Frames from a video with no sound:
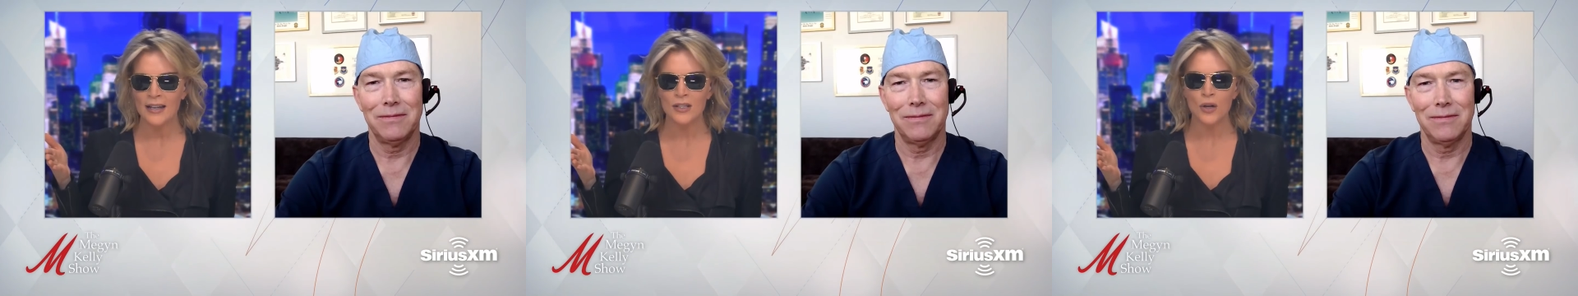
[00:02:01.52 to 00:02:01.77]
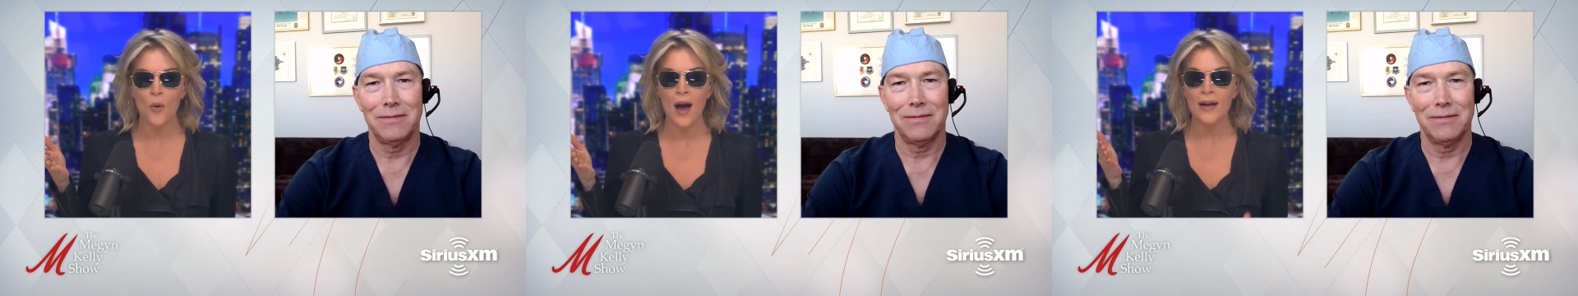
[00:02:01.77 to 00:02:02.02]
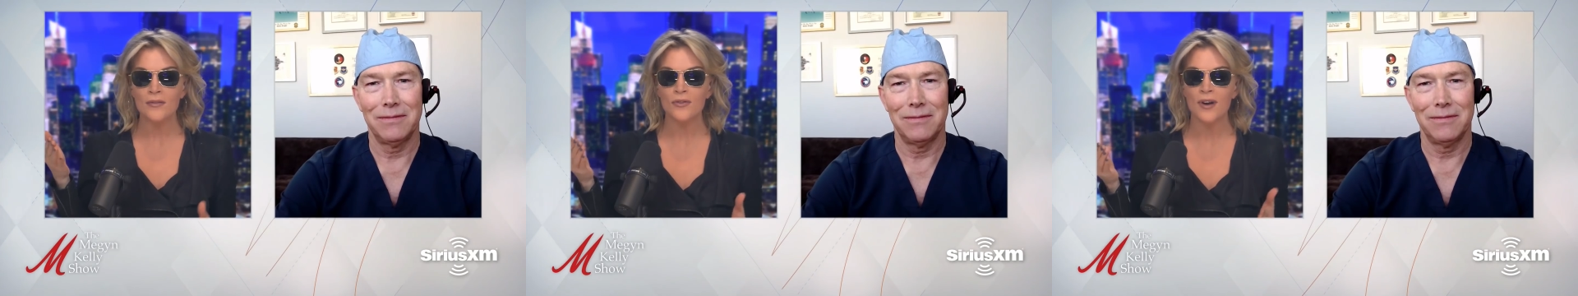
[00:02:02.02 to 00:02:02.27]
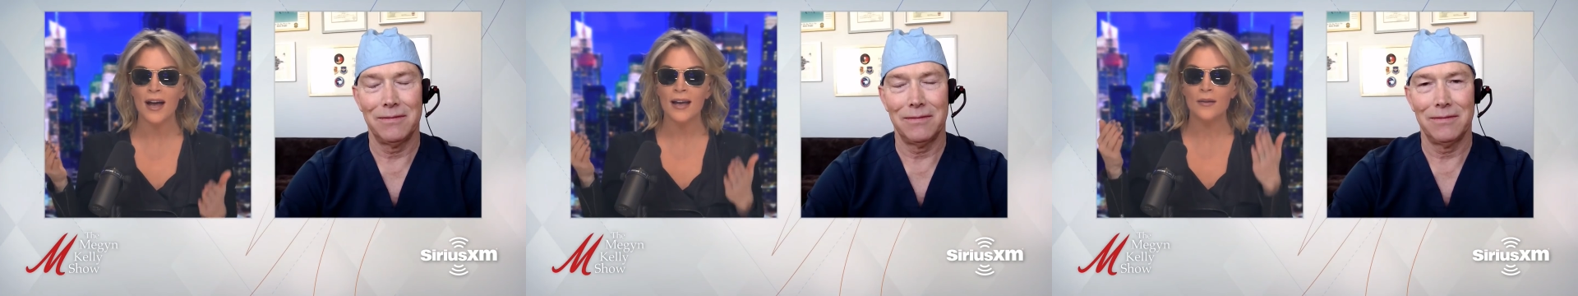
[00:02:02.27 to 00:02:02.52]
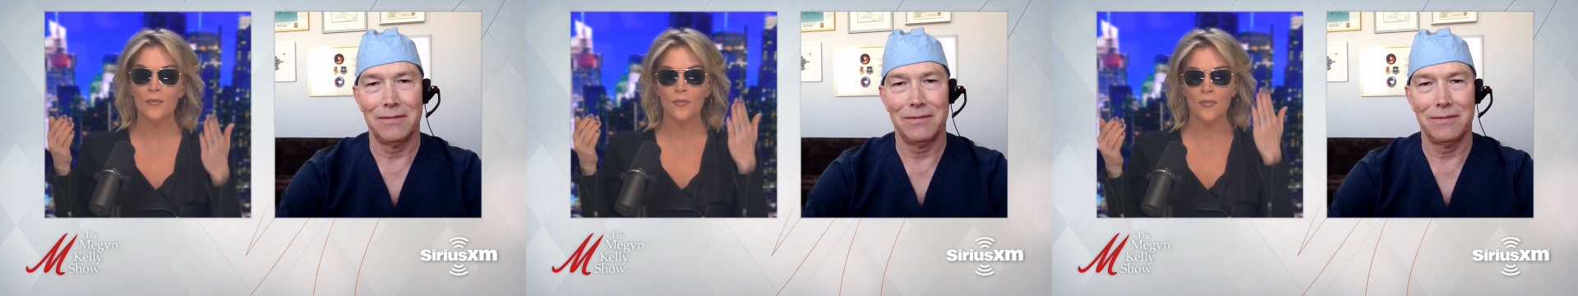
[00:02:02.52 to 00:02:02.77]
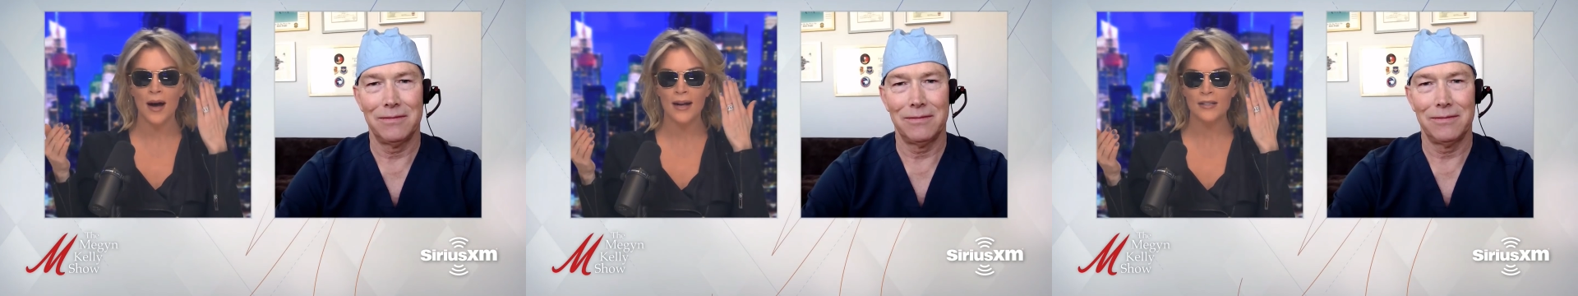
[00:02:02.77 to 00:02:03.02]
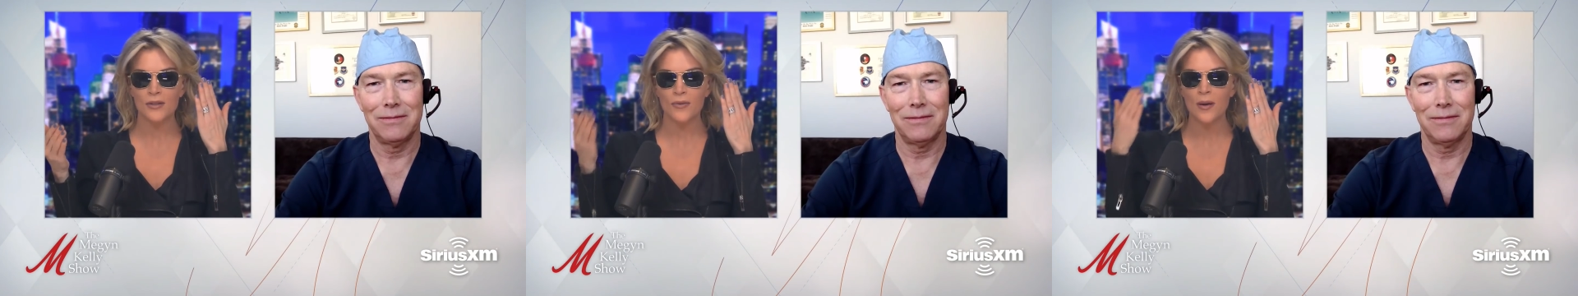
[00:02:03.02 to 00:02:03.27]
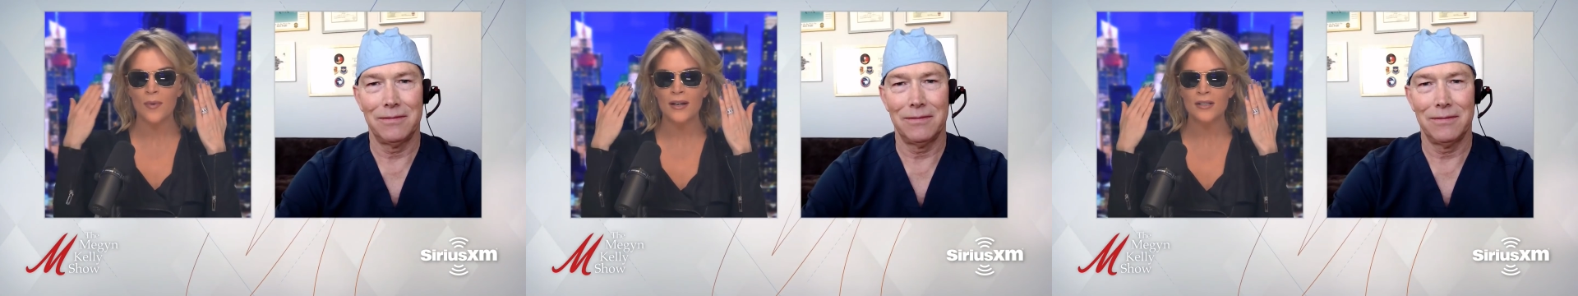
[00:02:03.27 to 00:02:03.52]
Speaker 1: And so I tried minus
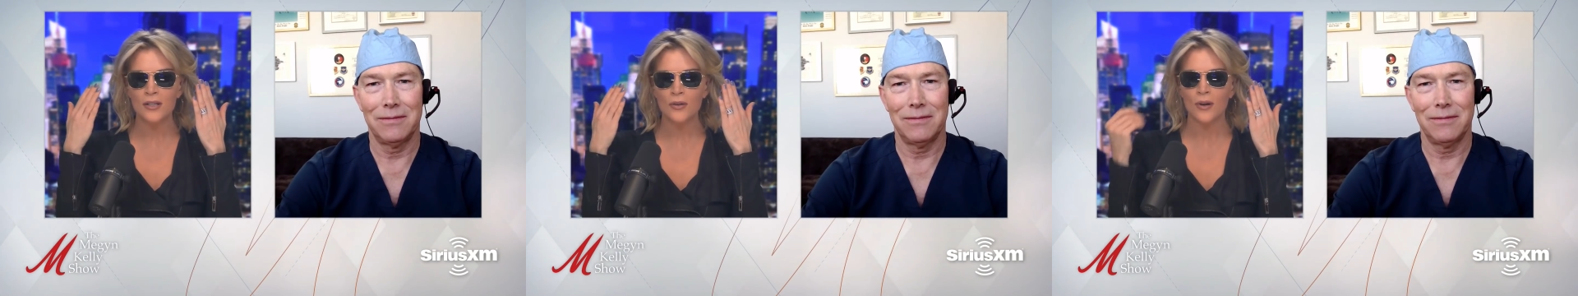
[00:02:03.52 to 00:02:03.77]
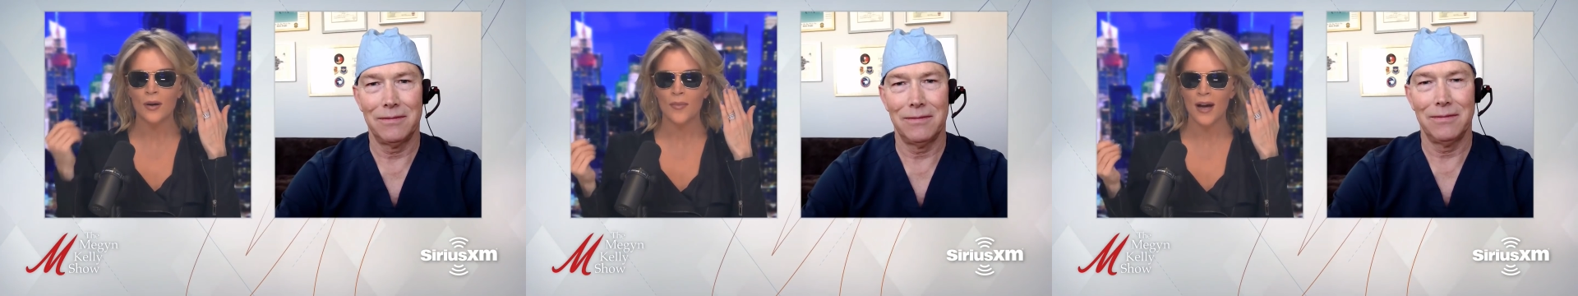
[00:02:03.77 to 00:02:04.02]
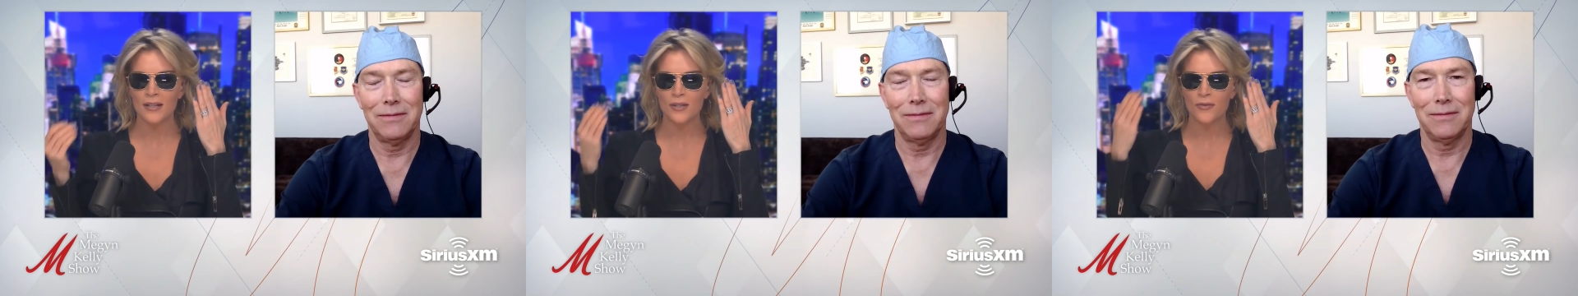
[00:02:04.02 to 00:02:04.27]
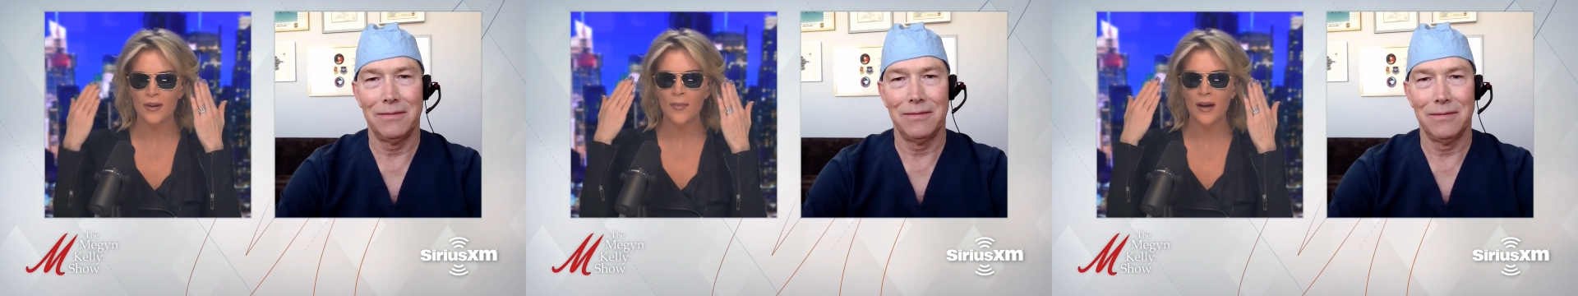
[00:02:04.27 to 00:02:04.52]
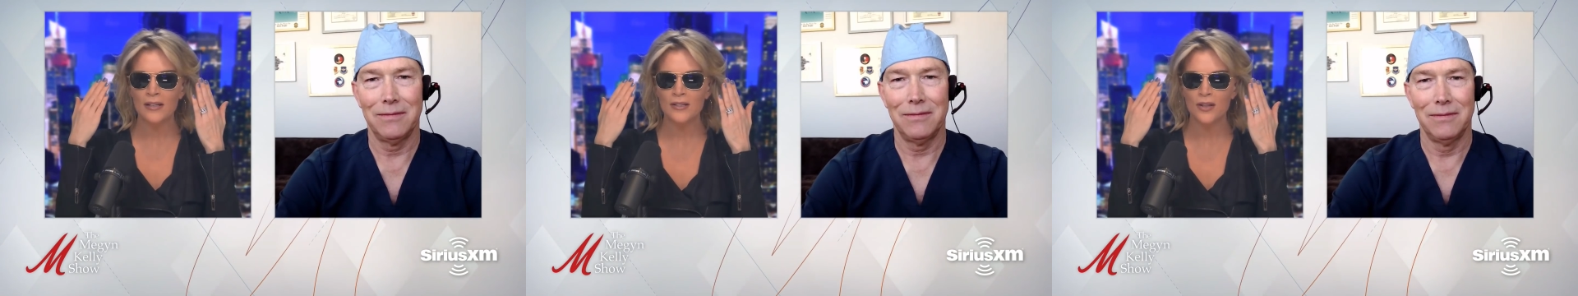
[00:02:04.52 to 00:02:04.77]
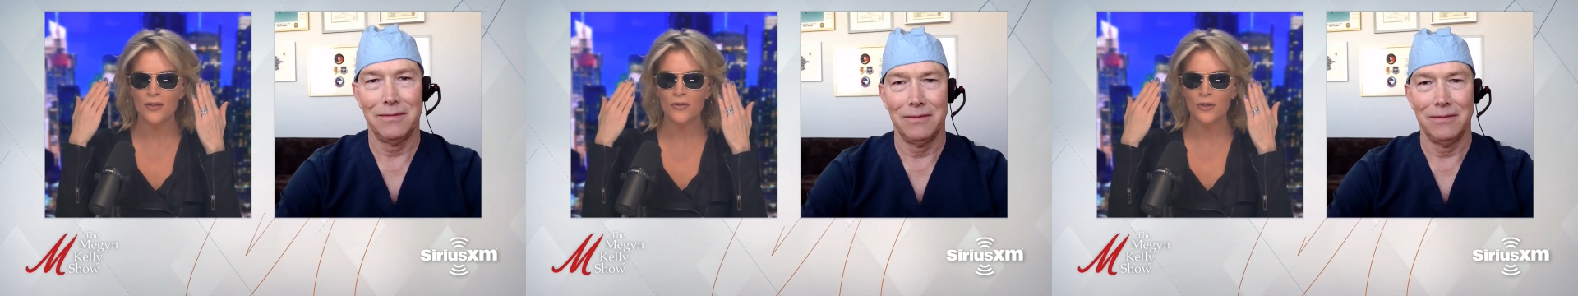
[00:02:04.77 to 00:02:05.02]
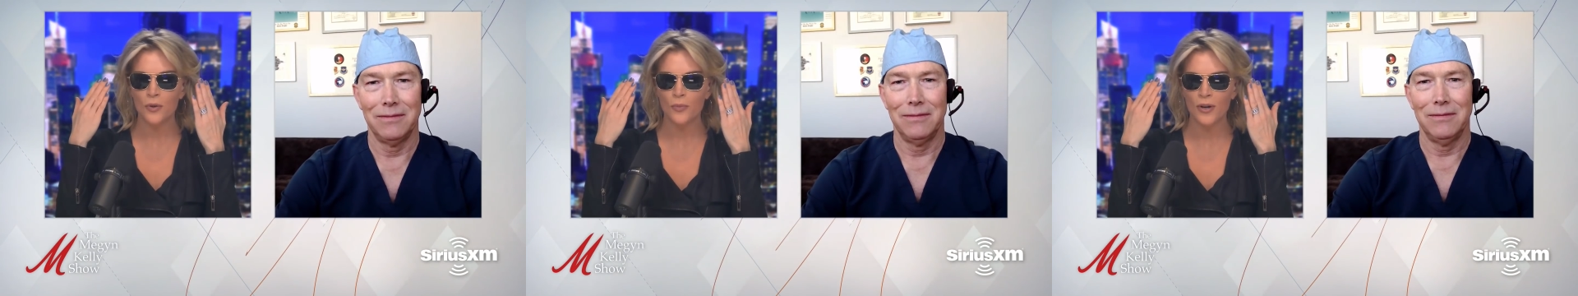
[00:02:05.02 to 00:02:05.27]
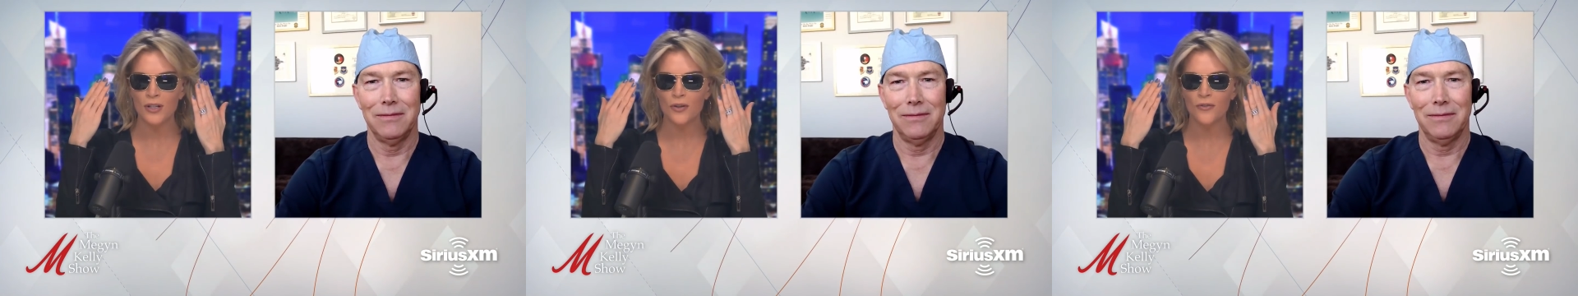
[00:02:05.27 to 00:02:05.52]
three and minus two, minus three and minus
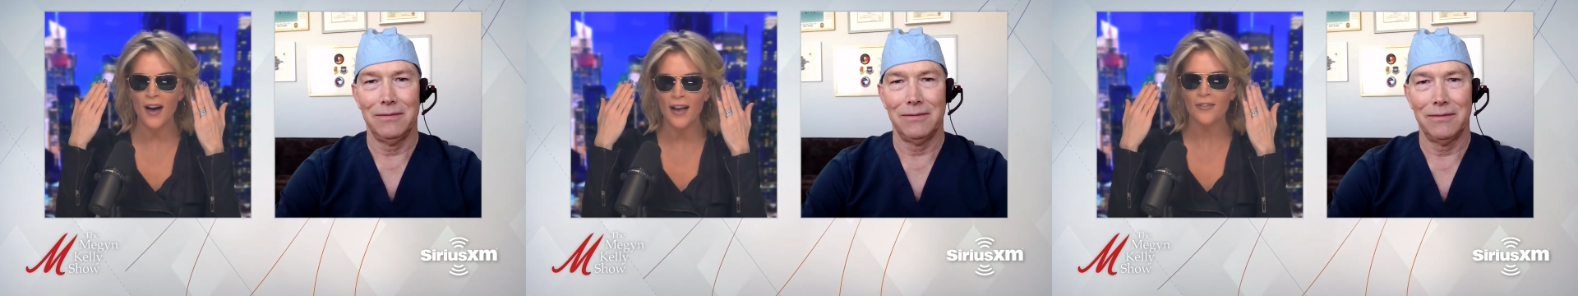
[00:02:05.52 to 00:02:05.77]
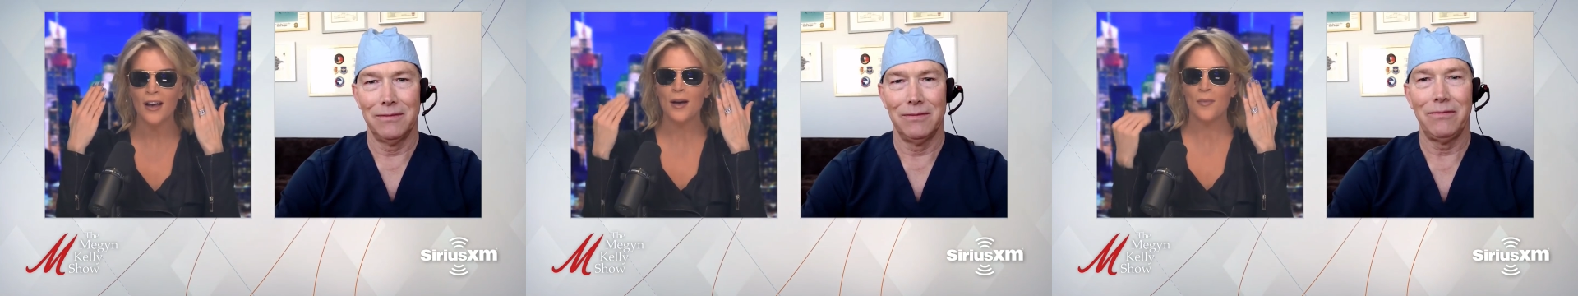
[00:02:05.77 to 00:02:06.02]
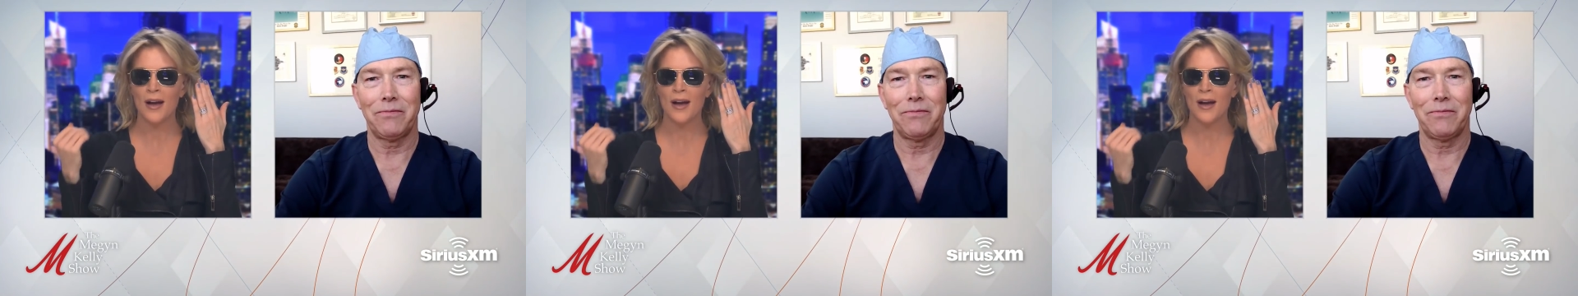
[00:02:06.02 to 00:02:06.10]
2.25,